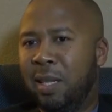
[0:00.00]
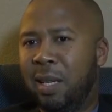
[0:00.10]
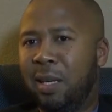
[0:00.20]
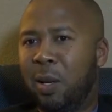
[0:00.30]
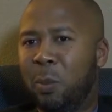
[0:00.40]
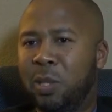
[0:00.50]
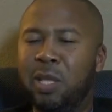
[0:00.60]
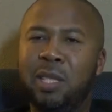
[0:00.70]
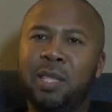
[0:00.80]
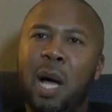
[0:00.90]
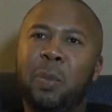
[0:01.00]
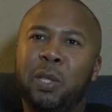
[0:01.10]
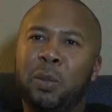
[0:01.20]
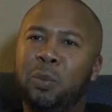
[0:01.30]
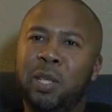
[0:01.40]
and almost any
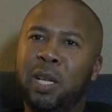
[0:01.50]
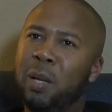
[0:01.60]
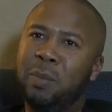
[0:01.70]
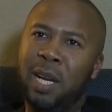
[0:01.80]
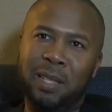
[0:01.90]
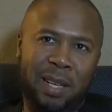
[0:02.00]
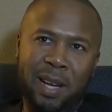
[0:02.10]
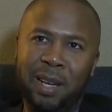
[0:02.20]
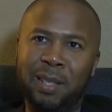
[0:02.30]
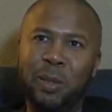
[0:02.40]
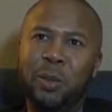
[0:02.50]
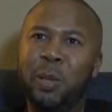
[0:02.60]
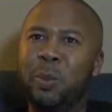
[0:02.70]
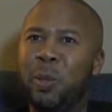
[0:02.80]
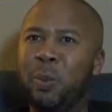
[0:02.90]
topic you bring up, Dr. Khalid knows
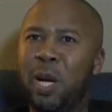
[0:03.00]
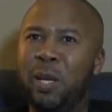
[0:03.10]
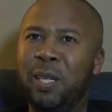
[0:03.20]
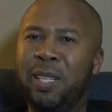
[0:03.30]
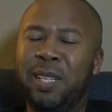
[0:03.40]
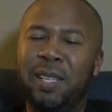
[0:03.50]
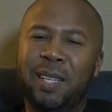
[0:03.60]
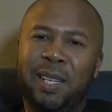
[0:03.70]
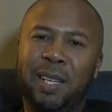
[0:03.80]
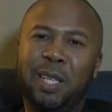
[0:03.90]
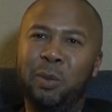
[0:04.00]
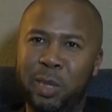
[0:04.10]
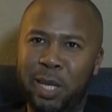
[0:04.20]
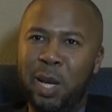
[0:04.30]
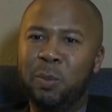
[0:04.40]
something about it. And even
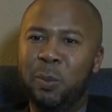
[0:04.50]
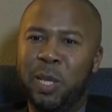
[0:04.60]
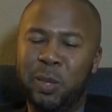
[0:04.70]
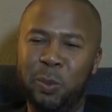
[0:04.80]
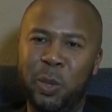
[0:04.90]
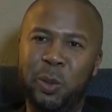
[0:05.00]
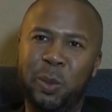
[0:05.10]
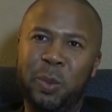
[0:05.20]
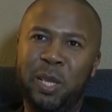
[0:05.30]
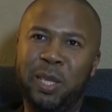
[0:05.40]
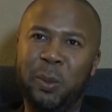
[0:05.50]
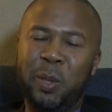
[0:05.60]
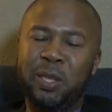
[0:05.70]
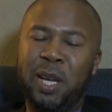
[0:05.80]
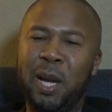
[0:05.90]
Sheikh Hamza makes some jokes about that
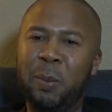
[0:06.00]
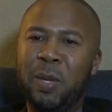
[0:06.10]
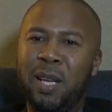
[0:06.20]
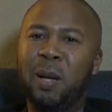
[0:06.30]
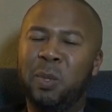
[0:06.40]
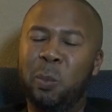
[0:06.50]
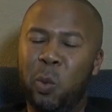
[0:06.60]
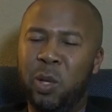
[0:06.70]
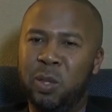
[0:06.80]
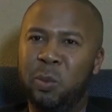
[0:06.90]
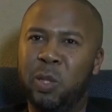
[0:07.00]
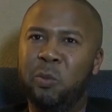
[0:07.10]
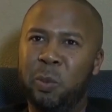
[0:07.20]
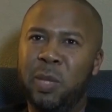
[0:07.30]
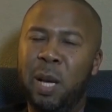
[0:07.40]
one time,
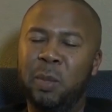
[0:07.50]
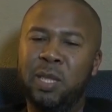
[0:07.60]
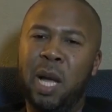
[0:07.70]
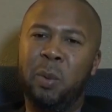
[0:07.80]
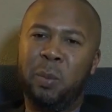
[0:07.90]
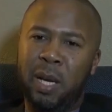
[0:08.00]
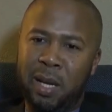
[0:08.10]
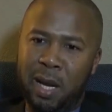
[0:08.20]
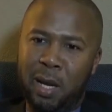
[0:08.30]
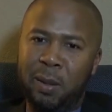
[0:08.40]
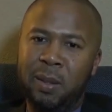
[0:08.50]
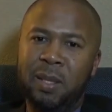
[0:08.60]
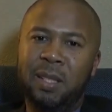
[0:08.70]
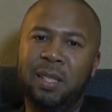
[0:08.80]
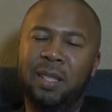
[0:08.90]
from time to time, about how
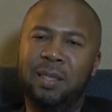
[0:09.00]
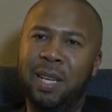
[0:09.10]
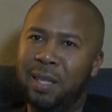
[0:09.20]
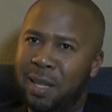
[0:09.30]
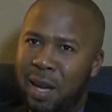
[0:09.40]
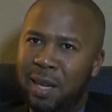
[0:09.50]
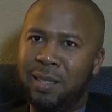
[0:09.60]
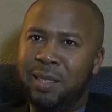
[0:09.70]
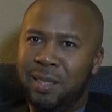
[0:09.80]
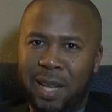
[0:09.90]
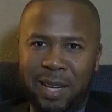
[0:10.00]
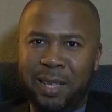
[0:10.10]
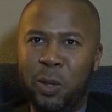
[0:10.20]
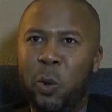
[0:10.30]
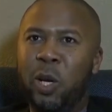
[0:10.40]
Dr. Khalid is just like
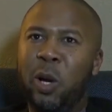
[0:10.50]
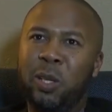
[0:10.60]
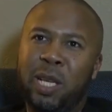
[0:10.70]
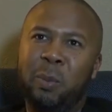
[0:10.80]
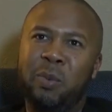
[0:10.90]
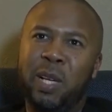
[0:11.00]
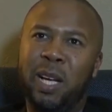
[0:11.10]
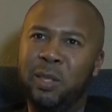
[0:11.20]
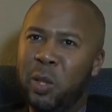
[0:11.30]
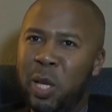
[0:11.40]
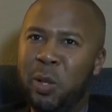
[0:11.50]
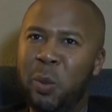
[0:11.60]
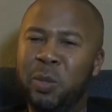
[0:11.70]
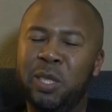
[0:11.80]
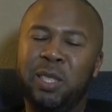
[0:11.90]
a know-it-all type of guy. So
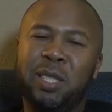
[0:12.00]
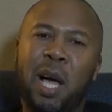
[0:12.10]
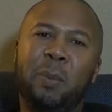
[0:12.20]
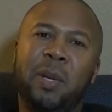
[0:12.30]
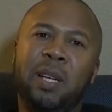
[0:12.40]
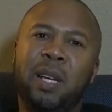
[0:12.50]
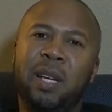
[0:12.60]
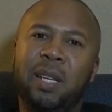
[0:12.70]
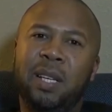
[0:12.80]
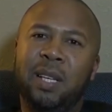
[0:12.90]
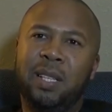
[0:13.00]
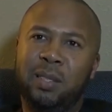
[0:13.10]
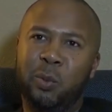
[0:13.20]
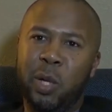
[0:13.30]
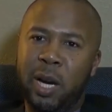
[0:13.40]
almost any topic,
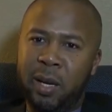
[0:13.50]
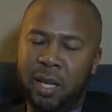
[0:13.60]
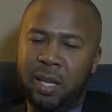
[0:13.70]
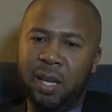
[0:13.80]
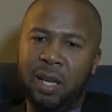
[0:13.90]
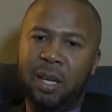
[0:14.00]
he's very